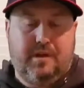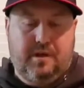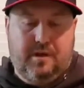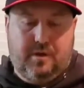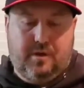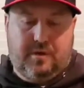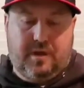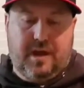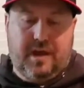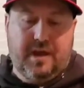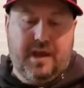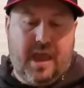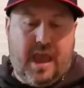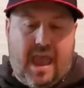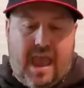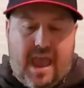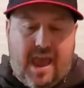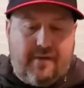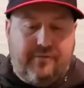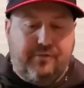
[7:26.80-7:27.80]
Okay,
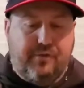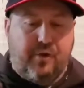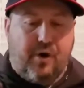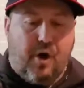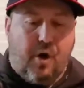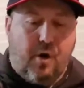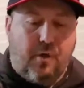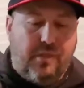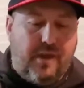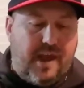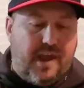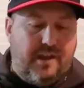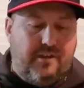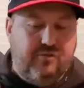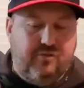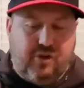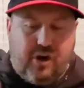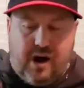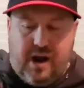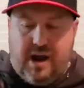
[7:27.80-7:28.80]
after all that
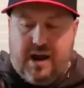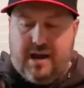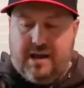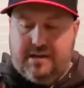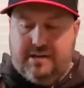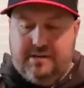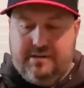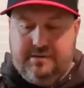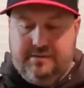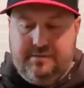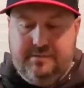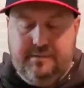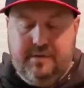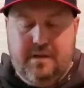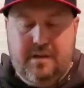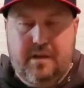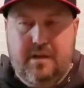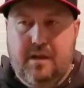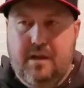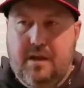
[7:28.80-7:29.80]
dried,
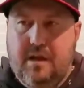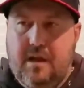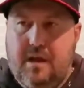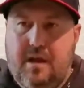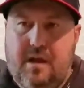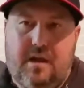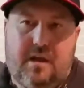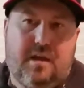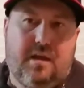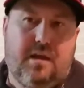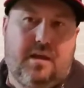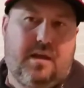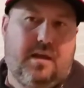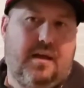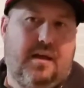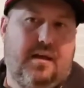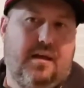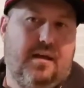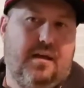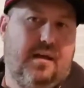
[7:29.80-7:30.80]

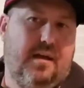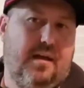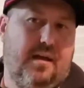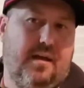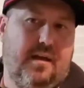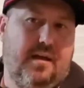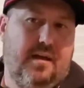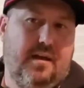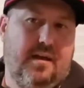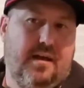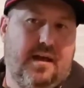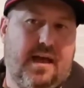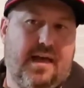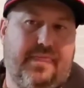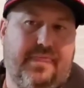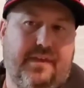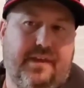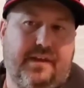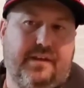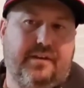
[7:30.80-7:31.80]
I
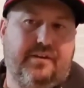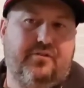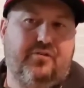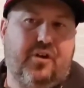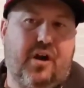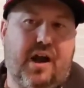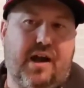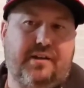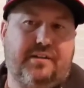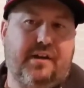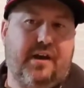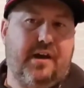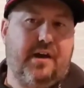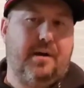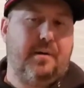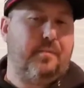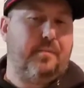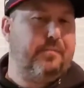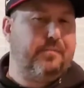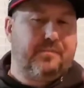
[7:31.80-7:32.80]
think the dry
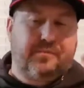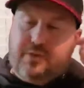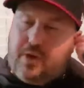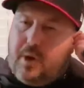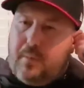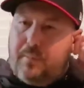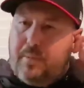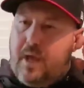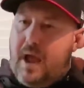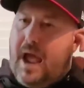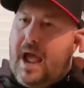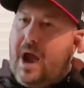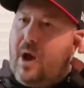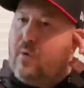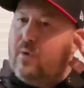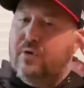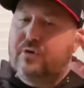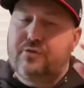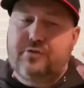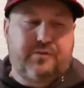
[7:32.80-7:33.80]
time's a couple of
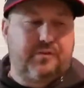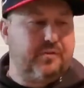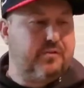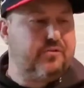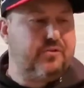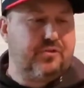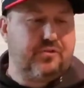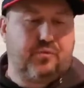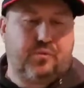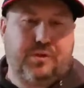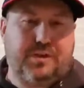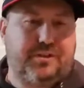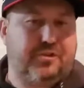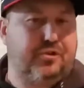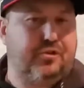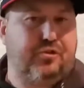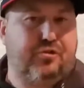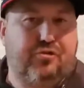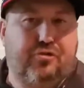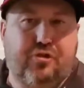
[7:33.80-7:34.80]
hours. Just read
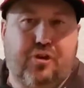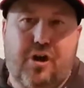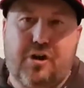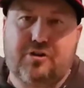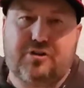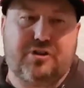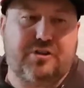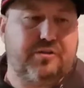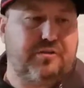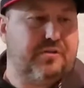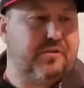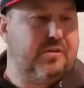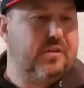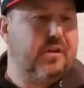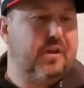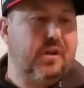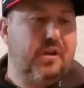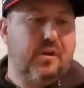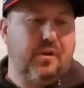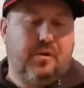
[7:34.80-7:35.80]
your instructions,
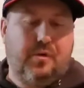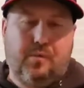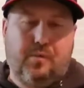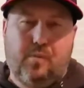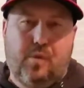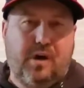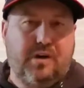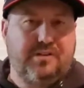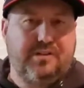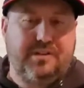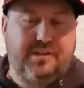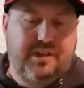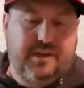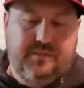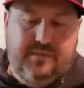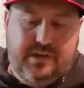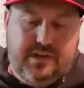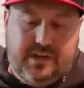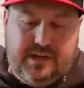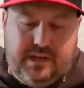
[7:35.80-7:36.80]
watch the
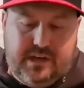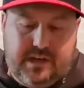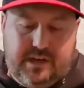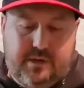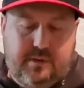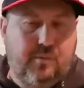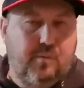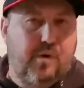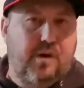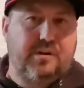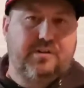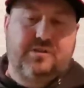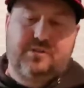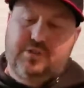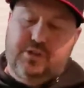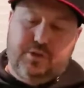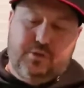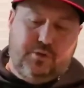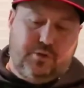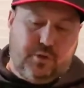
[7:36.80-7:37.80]
DVD, watch
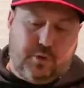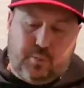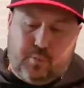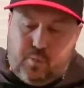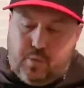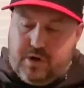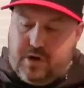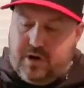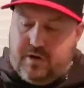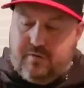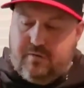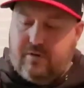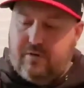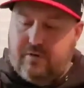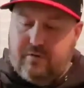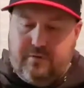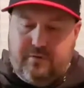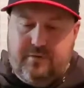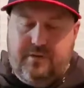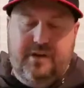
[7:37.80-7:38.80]
YouTube, whatever.
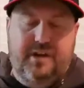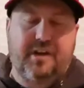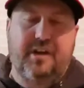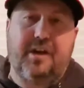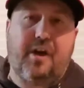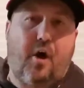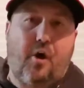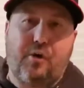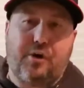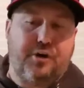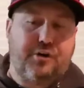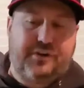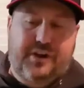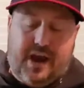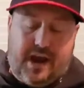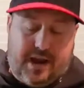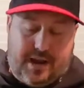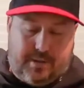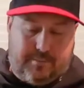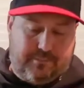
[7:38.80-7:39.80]
Get all your
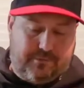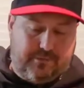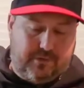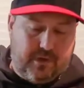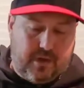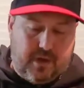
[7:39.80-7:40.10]
times.